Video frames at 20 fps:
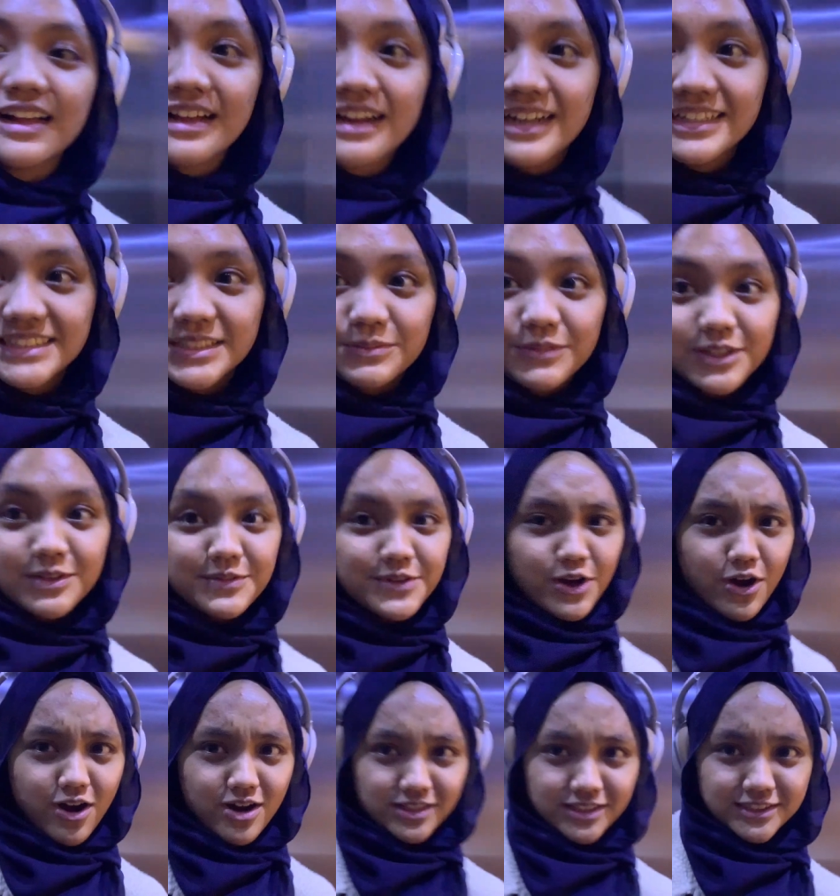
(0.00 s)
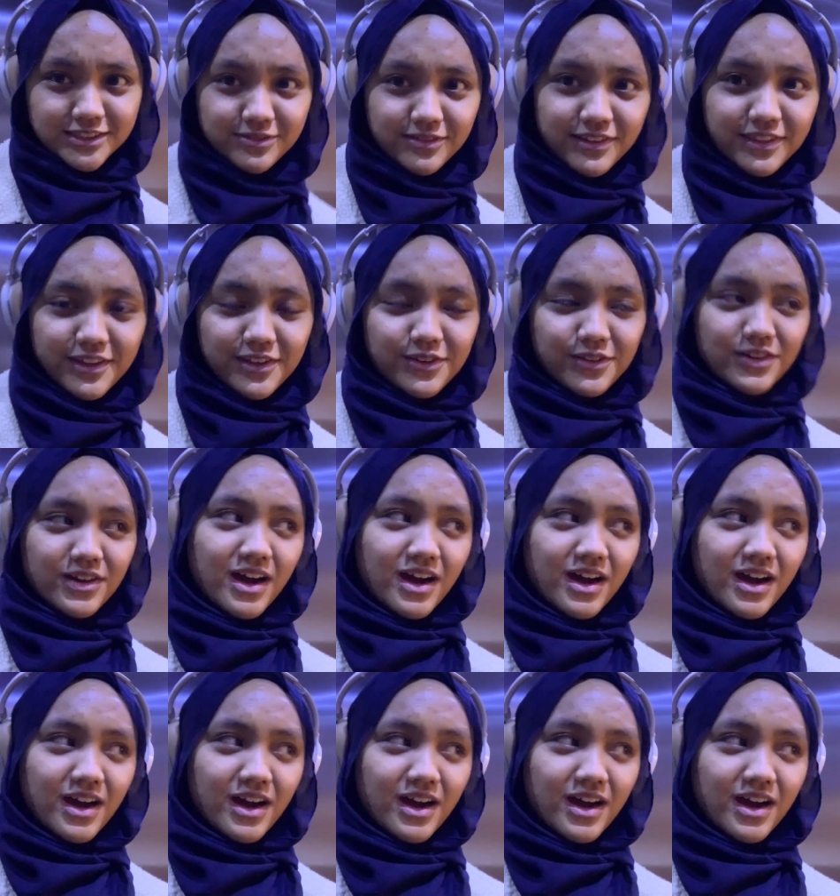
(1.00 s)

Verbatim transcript: Guys, I'm gonna be honest with you.